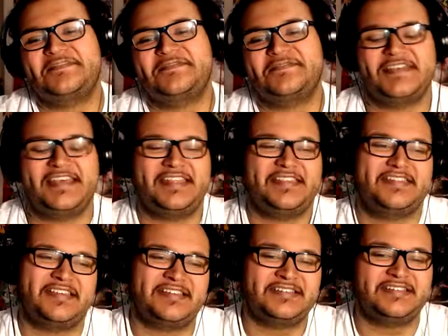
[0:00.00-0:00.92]
It's
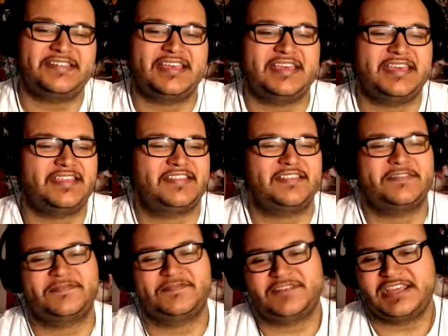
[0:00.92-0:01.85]
Sunday, it's our
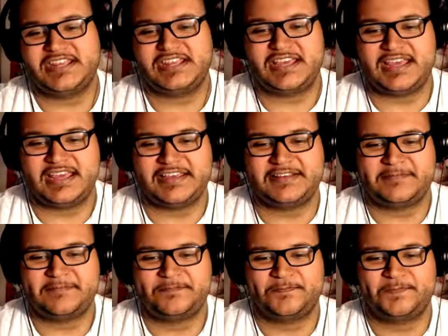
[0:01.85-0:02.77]
free day.
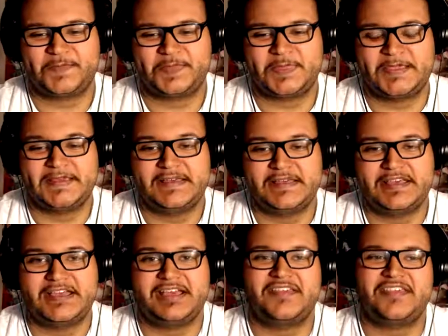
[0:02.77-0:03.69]

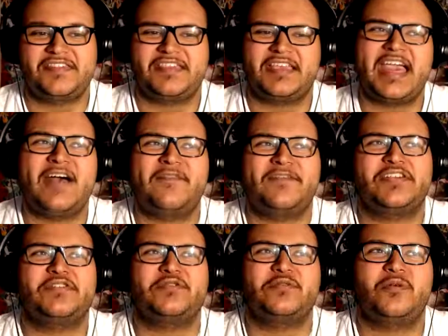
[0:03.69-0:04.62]
This is a Catholic
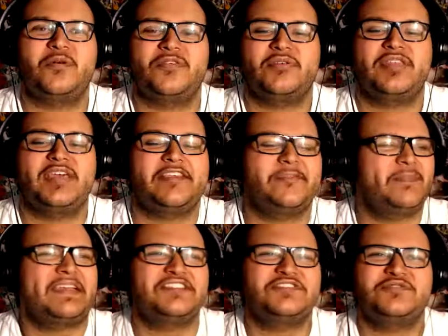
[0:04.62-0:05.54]
school, so they
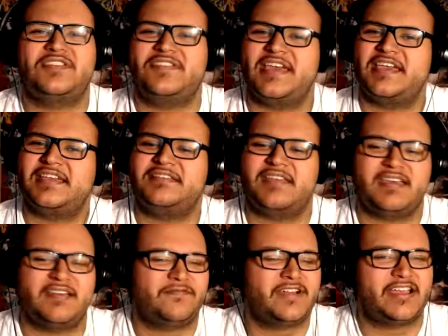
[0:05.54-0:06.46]
expect you to take a day
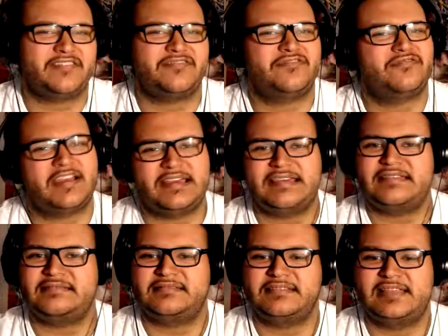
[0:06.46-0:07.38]
of rest, right?